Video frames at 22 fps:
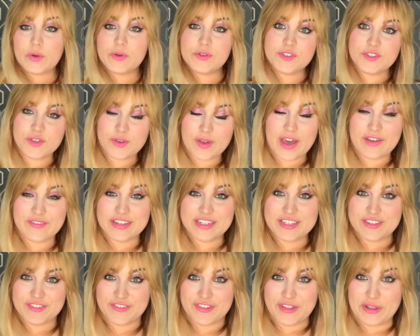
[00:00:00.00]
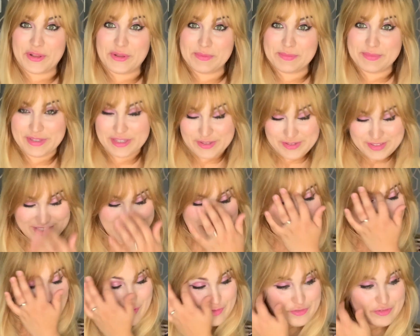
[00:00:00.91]
also having to film using
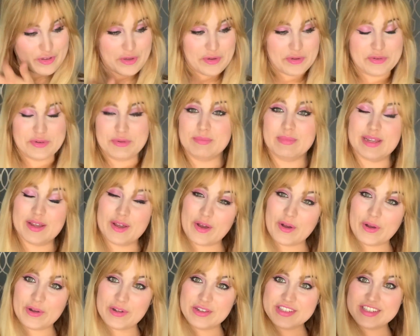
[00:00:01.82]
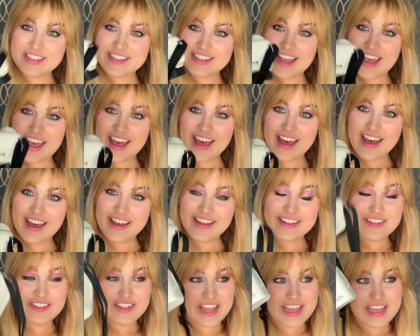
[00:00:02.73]
our phone because
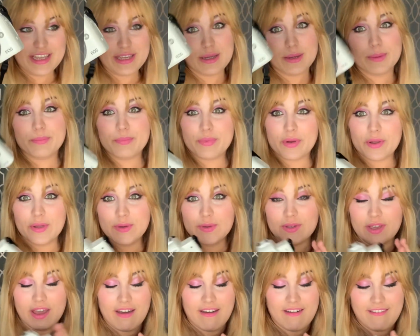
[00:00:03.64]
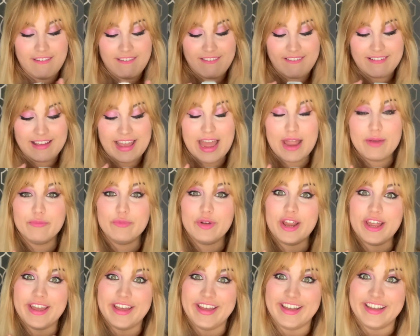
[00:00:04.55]
Jake broke our
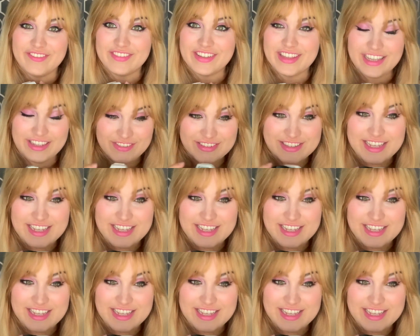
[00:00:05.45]
camera. He was